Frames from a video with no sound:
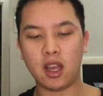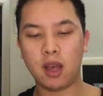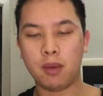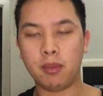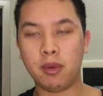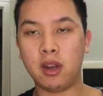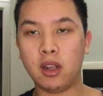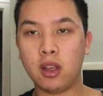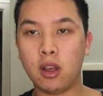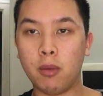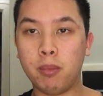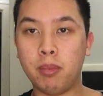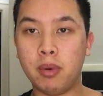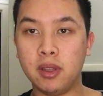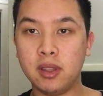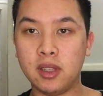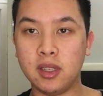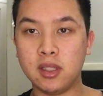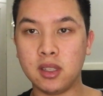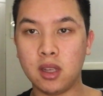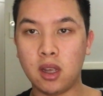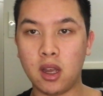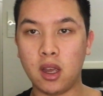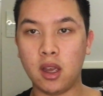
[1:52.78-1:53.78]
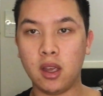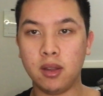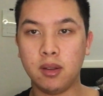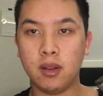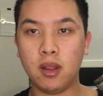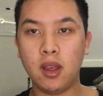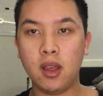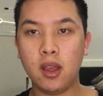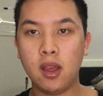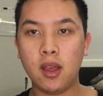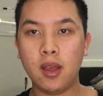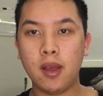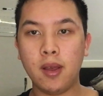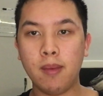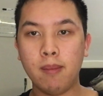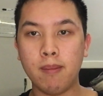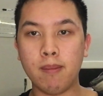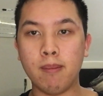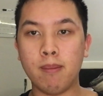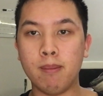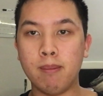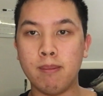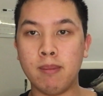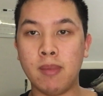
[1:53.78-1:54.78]
I'm going to go put this on
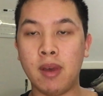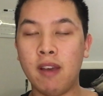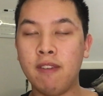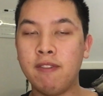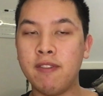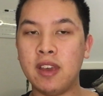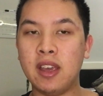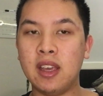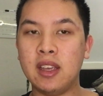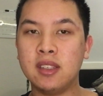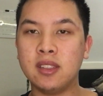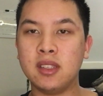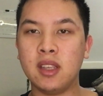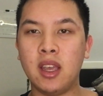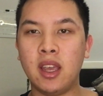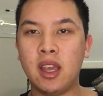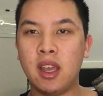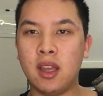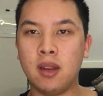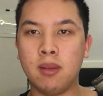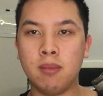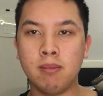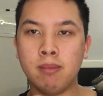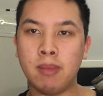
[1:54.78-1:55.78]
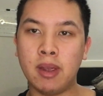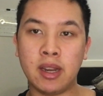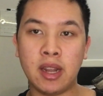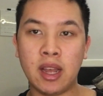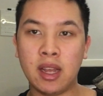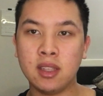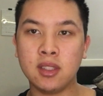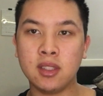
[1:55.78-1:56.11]
my face and my neck